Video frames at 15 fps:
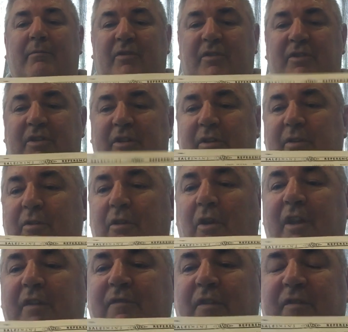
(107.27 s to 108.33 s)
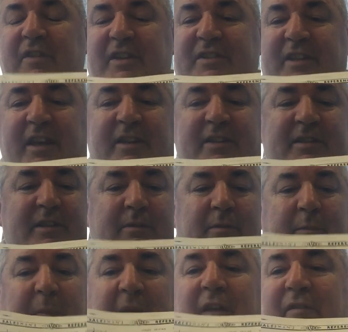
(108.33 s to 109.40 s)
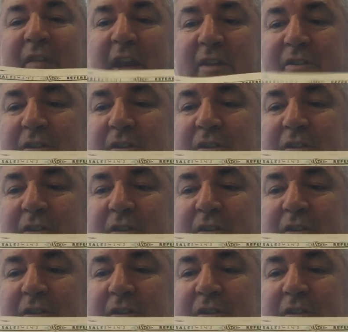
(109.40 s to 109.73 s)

to 1956 and panel van to